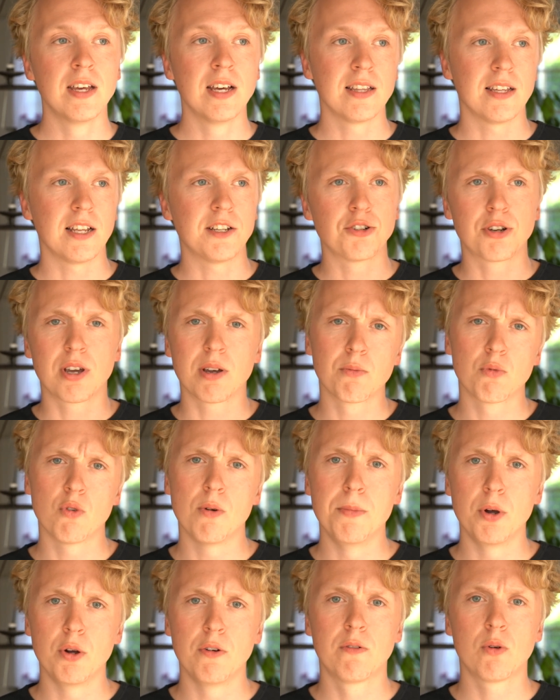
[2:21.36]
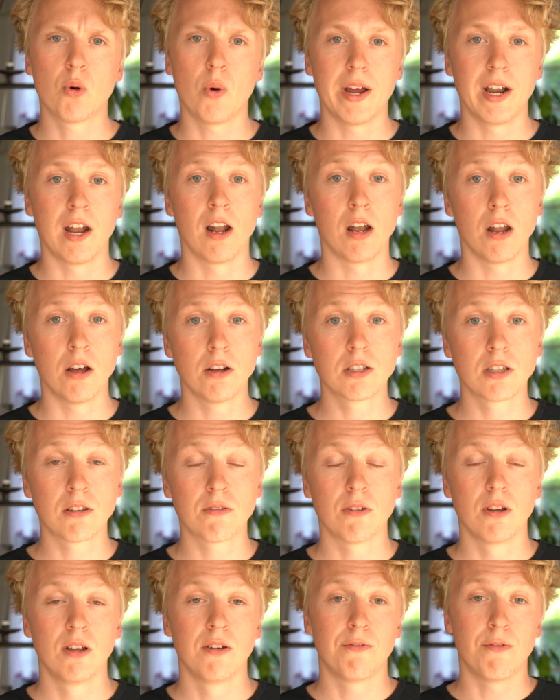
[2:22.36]
that you can remove quite a lot
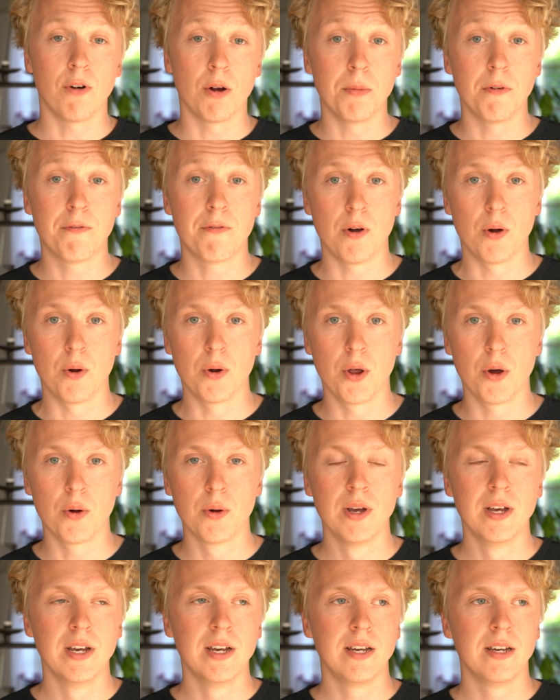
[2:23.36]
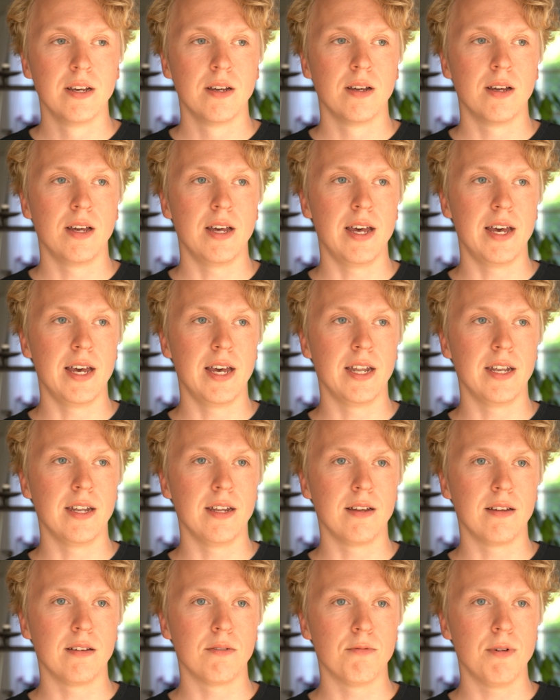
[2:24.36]
from a photo, and
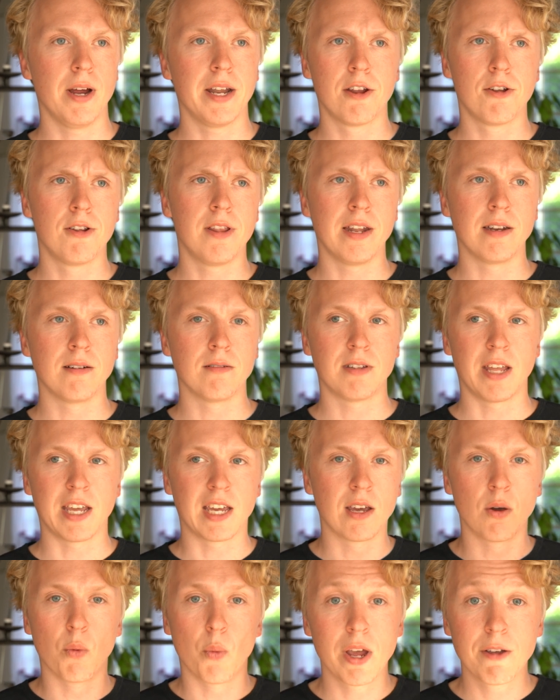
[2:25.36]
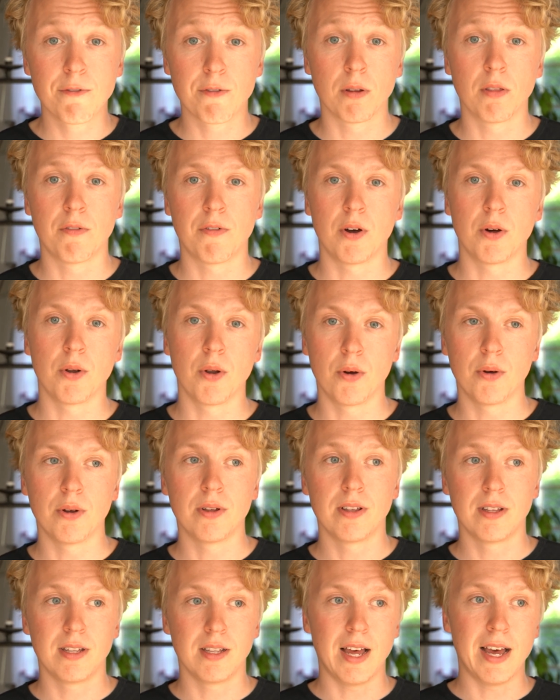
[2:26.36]
rather than taking away from the photo,
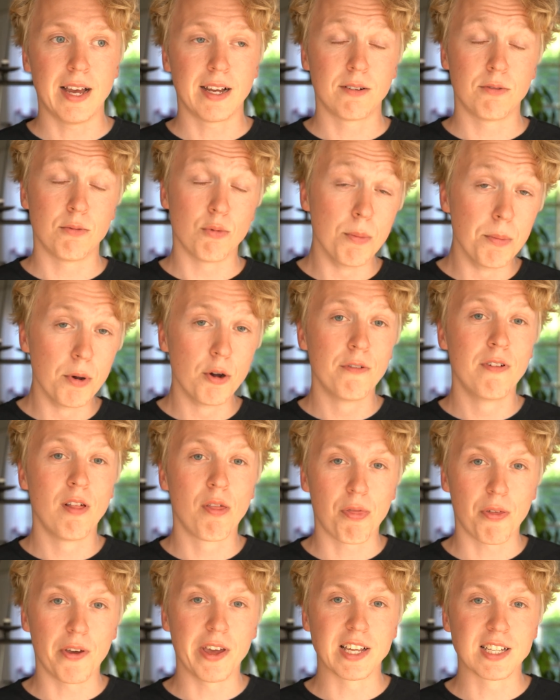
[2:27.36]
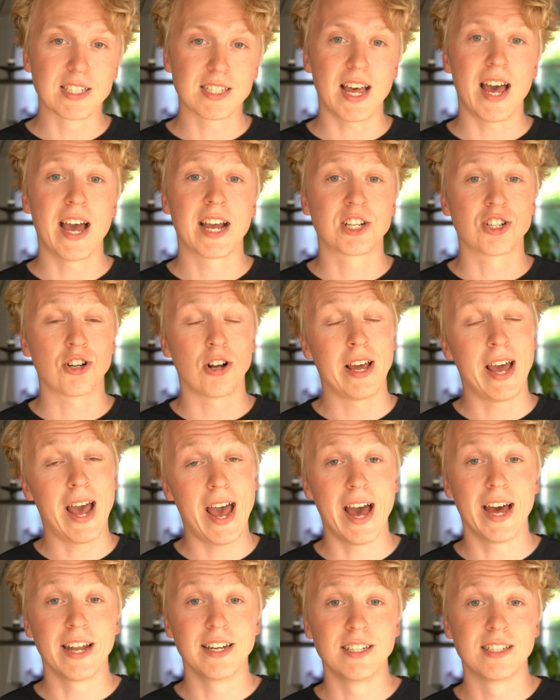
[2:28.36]
removing things actually
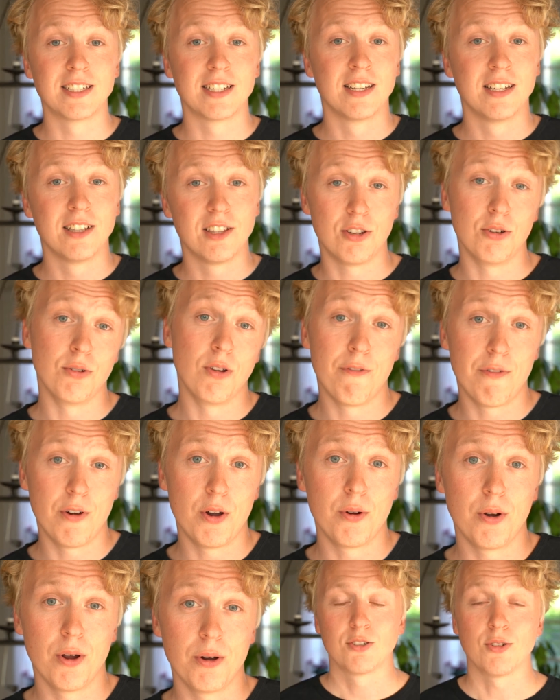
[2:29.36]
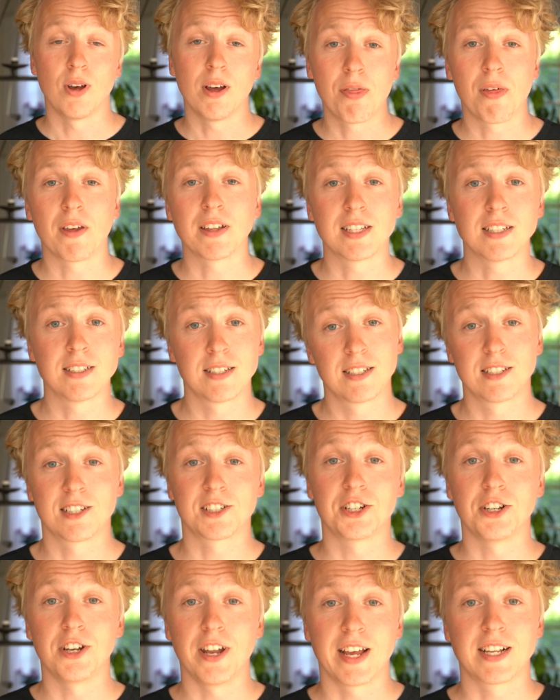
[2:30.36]
adds to the photo. So I think this is a
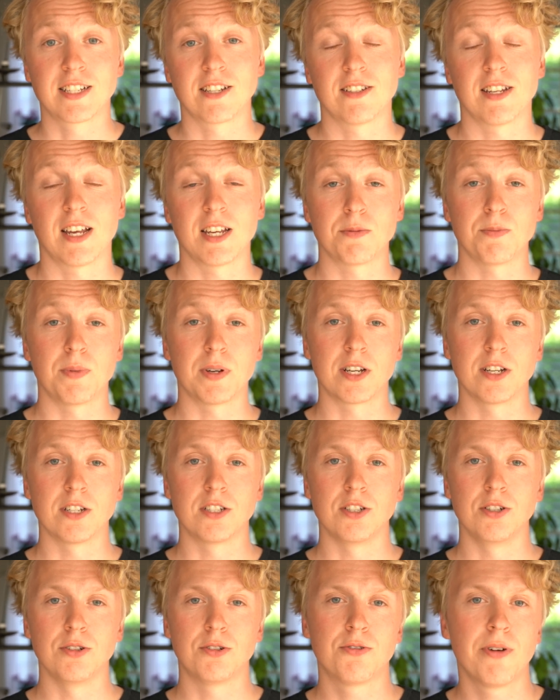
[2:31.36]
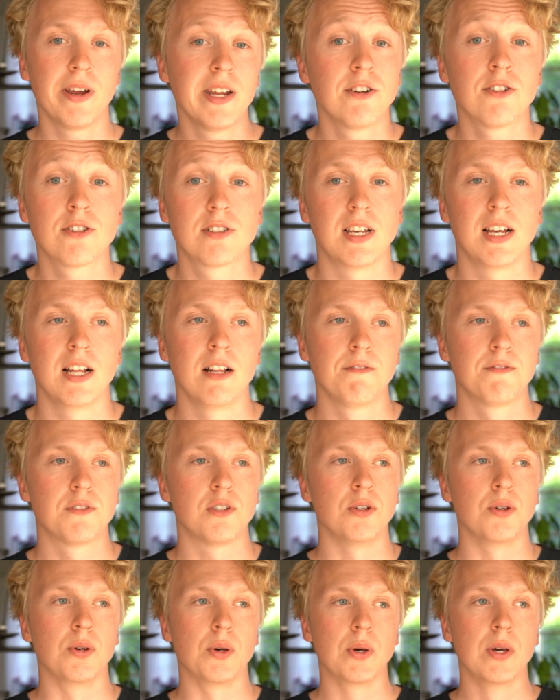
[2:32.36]
good exercise because you train yourself
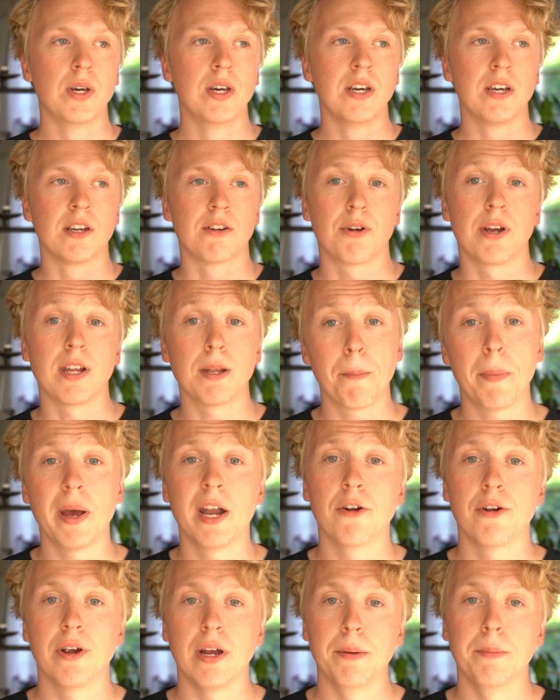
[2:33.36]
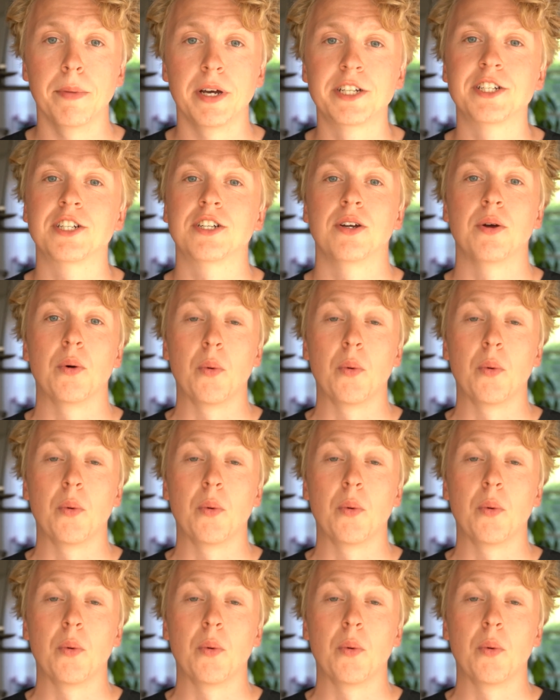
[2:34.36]
to create a better image